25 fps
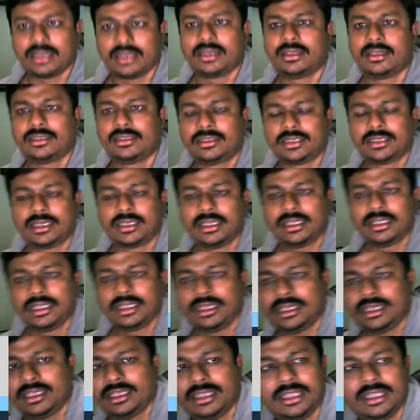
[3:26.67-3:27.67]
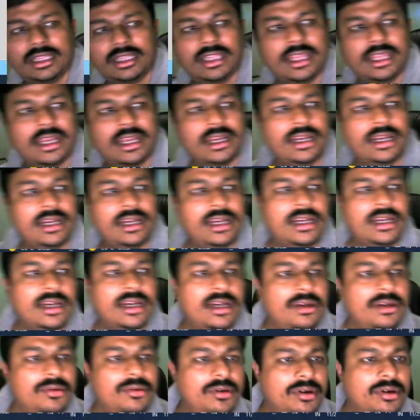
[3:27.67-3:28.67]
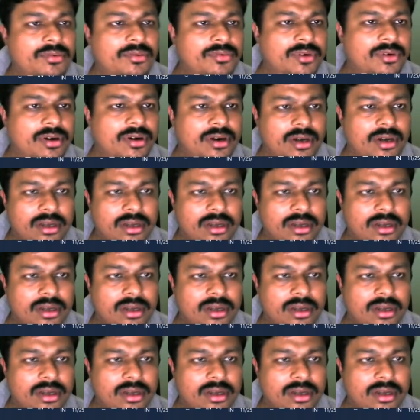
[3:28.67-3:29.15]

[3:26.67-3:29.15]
suddenly the layer editor do not work.